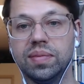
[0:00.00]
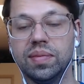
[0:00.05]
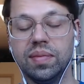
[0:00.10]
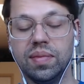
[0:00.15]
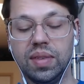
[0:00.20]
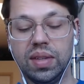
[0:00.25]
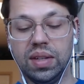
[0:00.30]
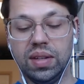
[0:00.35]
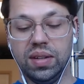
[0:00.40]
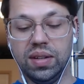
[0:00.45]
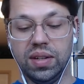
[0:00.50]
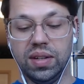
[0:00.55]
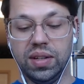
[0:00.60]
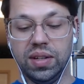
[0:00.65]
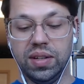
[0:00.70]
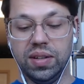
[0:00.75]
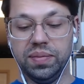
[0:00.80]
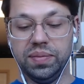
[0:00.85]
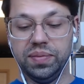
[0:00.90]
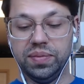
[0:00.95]

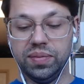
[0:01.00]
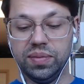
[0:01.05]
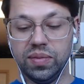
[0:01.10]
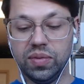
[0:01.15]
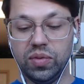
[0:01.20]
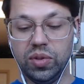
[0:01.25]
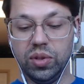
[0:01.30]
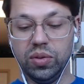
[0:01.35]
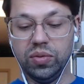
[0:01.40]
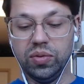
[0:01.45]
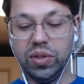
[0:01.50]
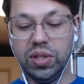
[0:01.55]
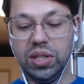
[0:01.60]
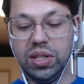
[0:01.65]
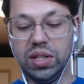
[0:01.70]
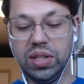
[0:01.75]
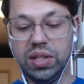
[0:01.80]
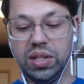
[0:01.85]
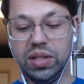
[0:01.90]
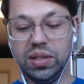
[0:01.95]
Feel free to,
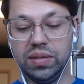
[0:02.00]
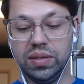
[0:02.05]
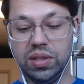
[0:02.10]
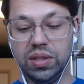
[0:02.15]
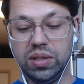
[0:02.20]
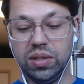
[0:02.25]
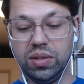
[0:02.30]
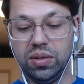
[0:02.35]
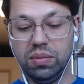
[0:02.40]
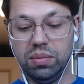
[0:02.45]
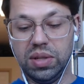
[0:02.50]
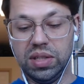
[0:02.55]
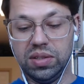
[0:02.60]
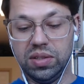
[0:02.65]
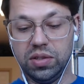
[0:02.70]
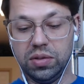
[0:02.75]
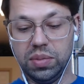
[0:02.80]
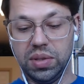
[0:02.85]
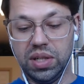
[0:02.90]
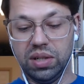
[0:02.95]
message me
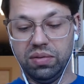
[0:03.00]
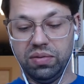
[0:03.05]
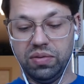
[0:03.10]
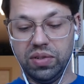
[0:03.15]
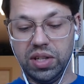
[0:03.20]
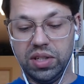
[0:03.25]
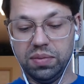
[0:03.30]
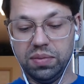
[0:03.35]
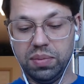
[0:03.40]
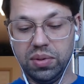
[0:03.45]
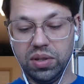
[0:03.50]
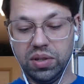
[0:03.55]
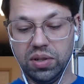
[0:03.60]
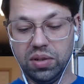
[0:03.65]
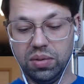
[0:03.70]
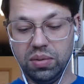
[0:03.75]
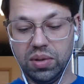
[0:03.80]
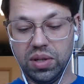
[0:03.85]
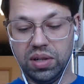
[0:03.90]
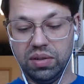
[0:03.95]
on Facebook or
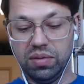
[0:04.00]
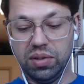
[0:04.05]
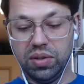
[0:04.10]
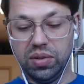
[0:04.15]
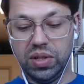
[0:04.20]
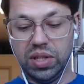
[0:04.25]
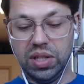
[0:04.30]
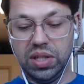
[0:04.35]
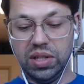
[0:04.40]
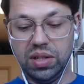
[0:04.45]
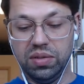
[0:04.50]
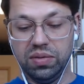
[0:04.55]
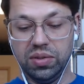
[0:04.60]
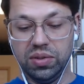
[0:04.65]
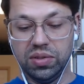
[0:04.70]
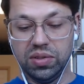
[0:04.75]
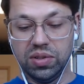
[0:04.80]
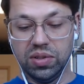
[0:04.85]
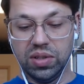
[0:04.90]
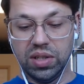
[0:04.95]
whatever you need if you still
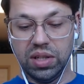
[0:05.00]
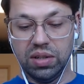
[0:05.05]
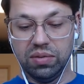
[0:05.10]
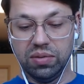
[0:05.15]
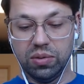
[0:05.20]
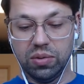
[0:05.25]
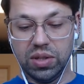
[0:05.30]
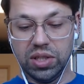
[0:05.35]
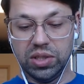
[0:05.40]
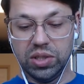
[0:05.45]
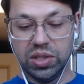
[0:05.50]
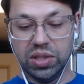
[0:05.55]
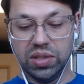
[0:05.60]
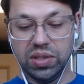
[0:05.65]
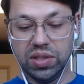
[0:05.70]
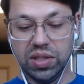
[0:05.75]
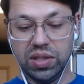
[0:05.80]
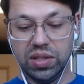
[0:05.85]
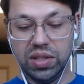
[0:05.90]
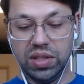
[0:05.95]
have questions that you
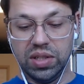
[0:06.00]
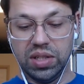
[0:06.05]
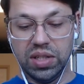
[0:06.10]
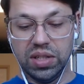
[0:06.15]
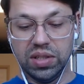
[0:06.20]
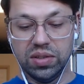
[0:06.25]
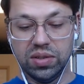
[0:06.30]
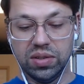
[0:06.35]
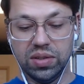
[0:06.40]
need answered.